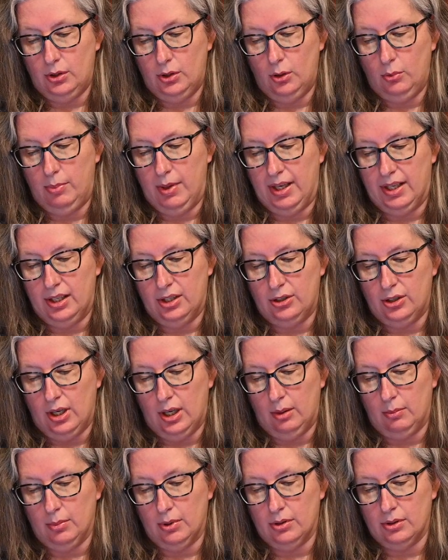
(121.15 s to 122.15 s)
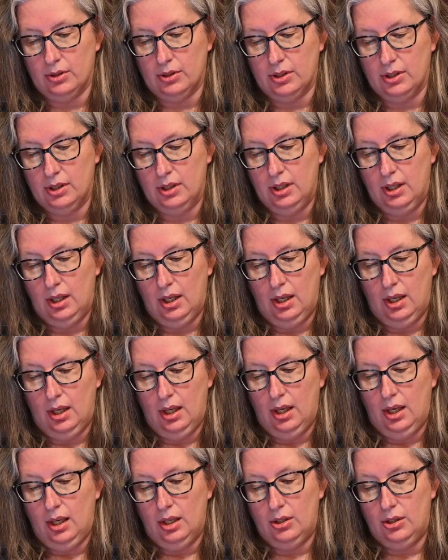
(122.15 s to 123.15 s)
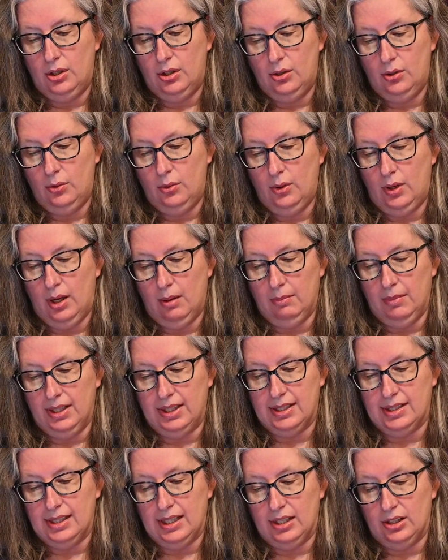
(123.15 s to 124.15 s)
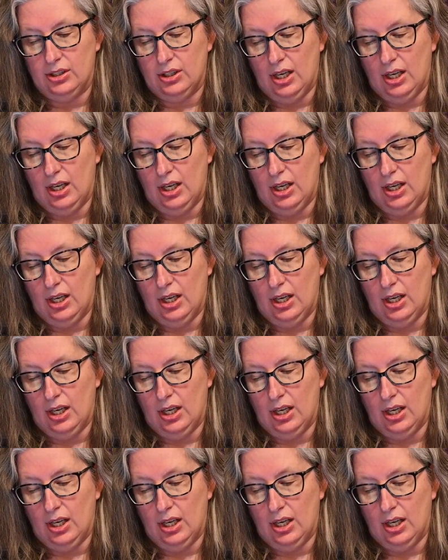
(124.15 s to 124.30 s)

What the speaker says: 2 Becky Chambers, 2 Emily St.